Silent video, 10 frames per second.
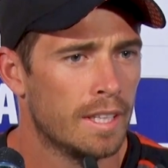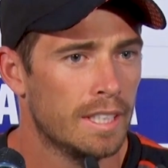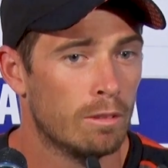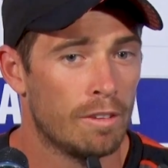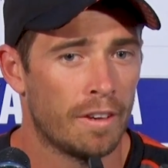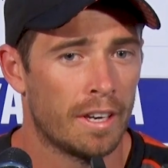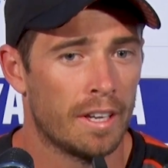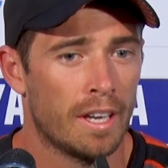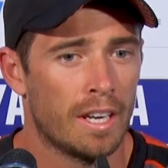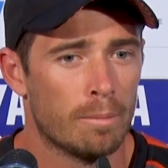Yeah, we've had
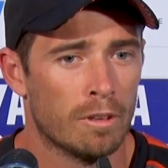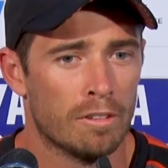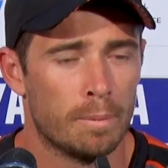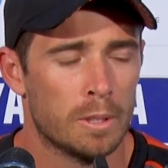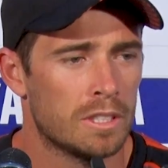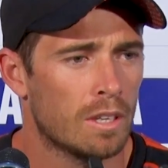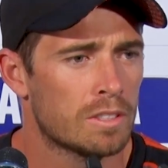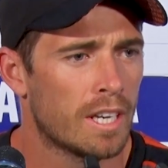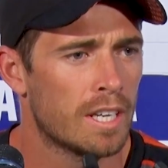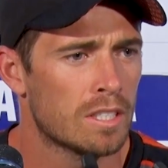a number of personnel
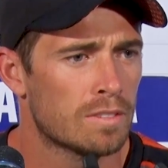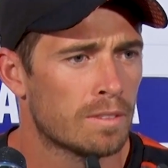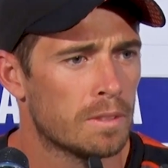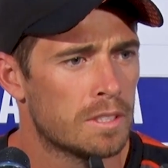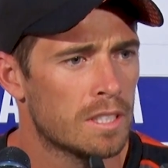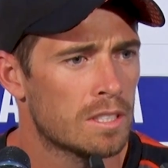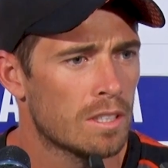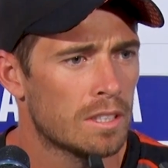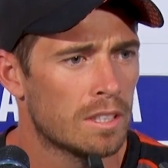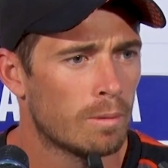changes from the Test
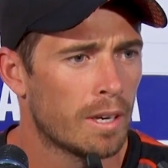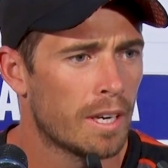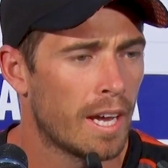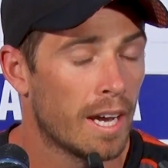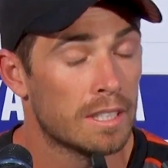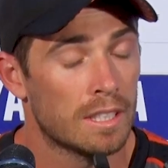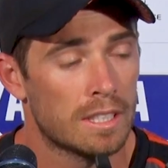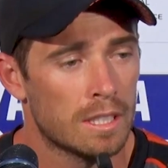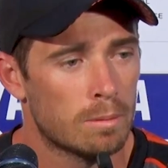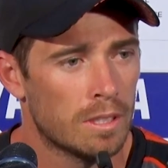side to the
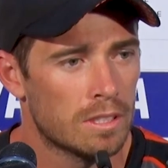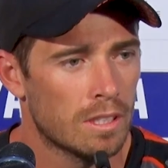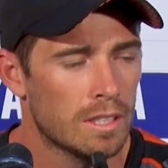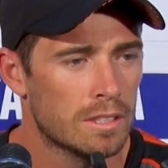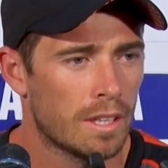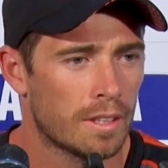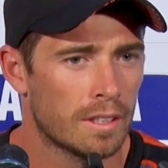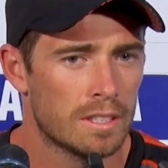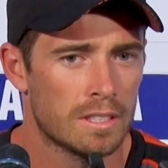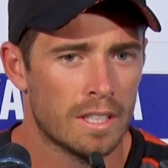T20 side. So I think
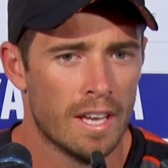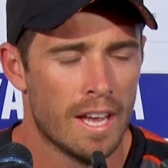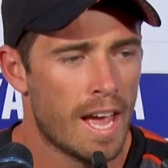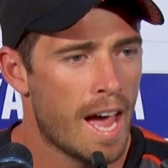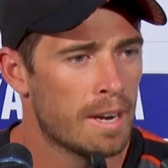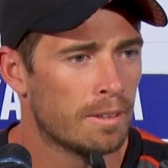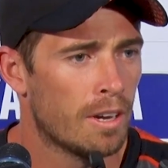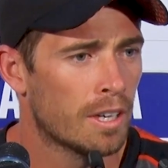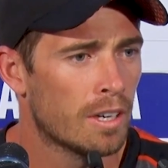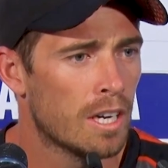there's 8 or
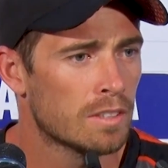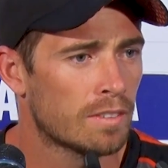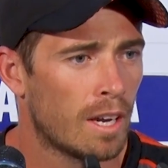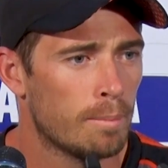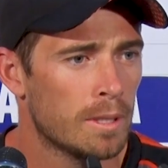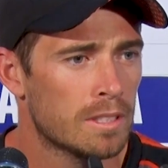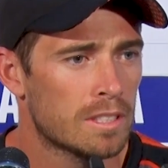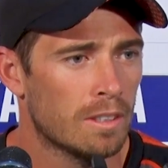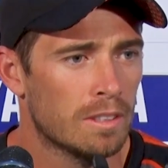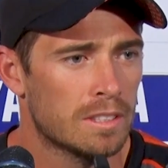9 guys have come in.
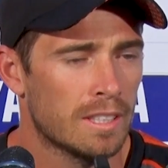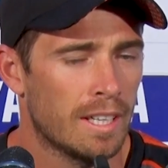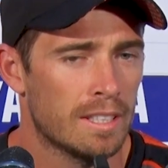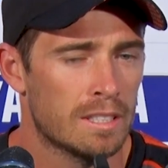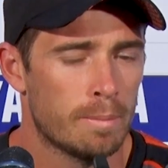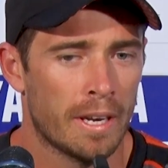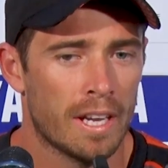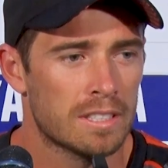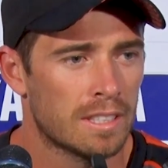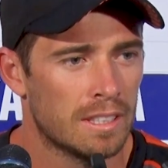So it's about
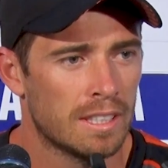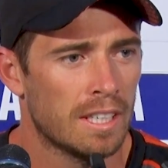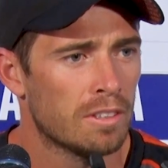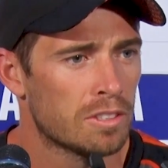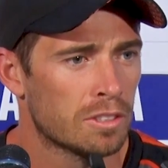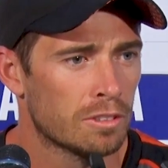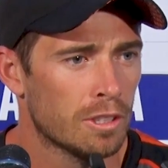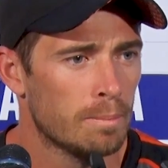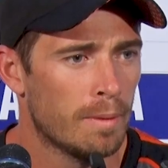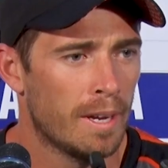us getting together as a
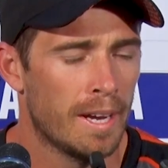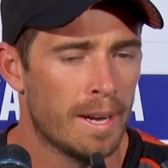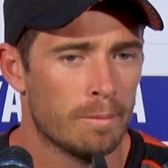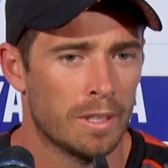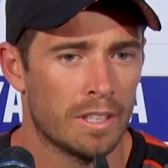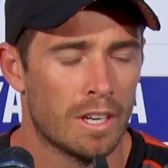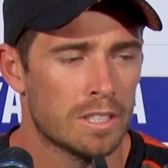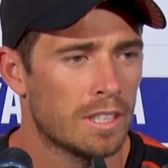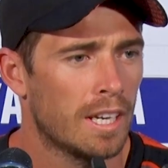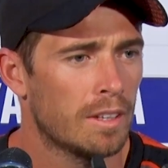group. We had a
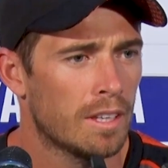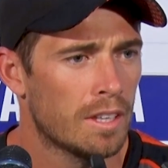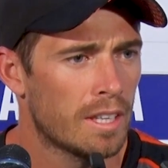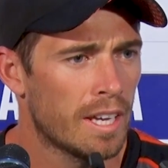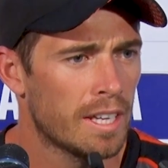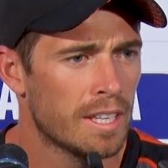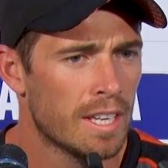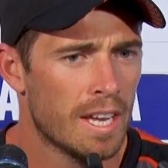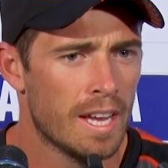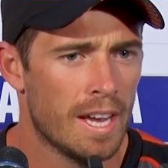nice hit out the other day
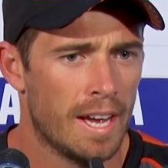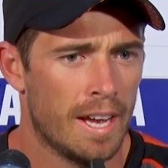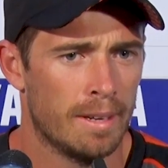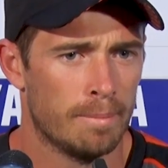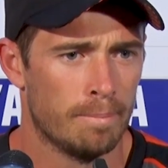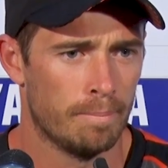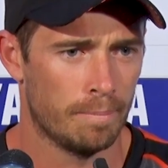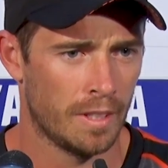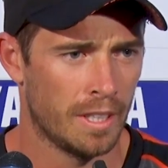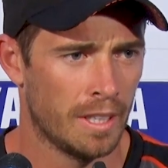
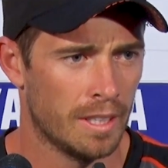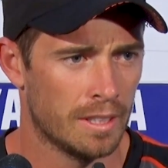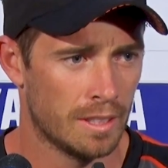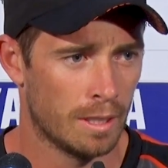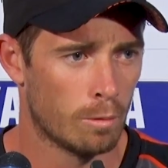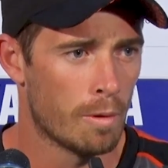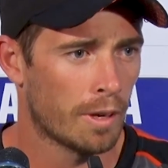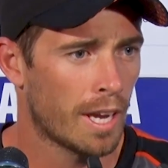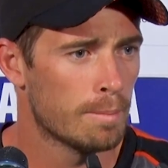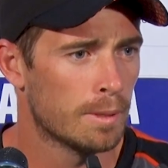in a
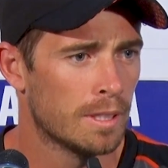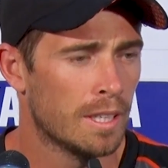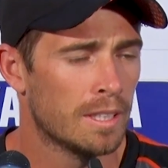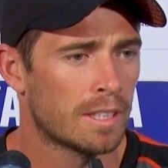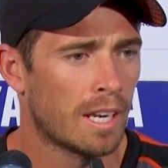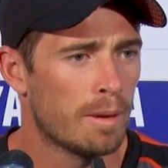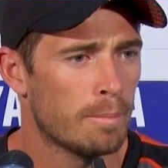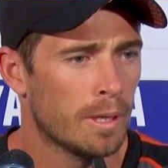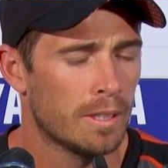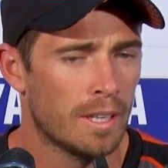warm-up game in
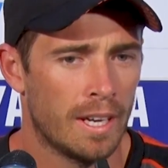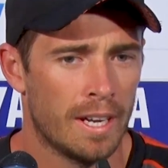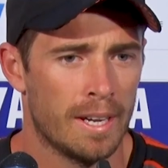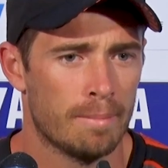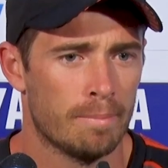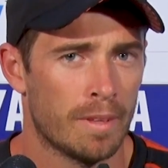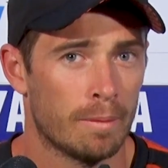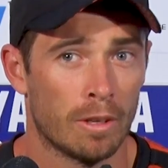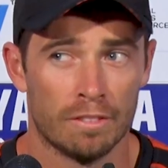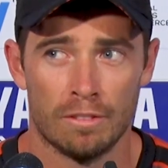Colombo, and
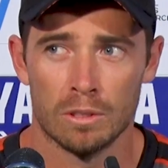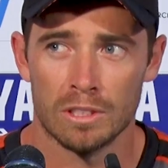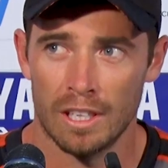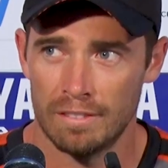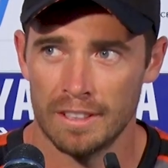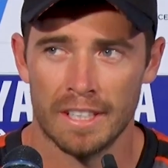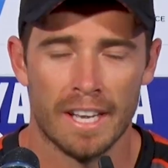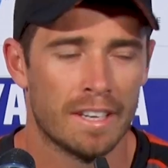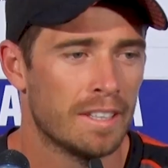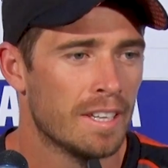we're looking forward to hopefully getting
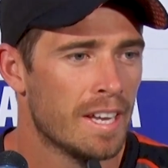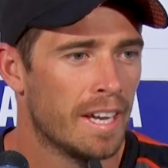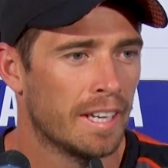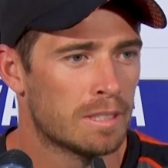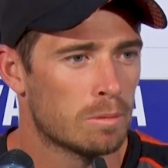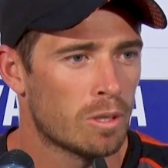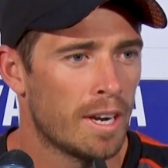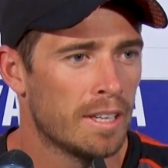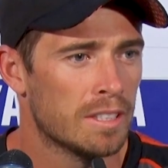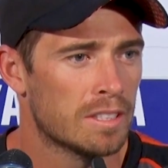out and get some
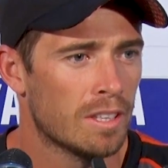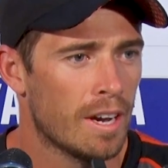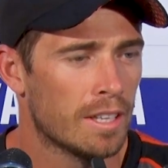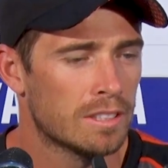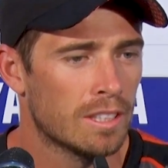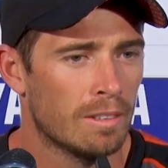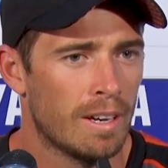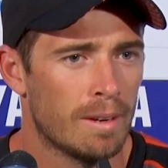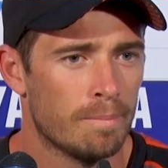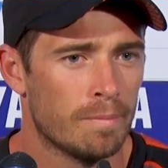training in tonight.
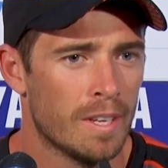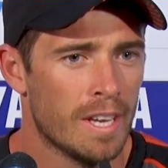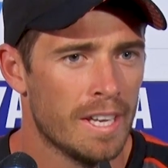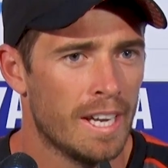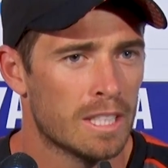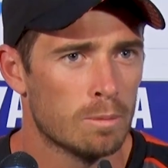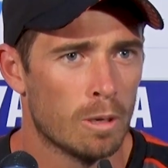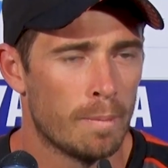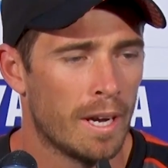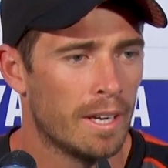So it's
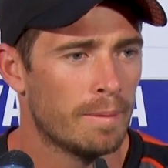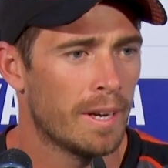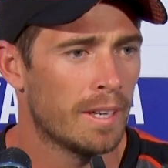more about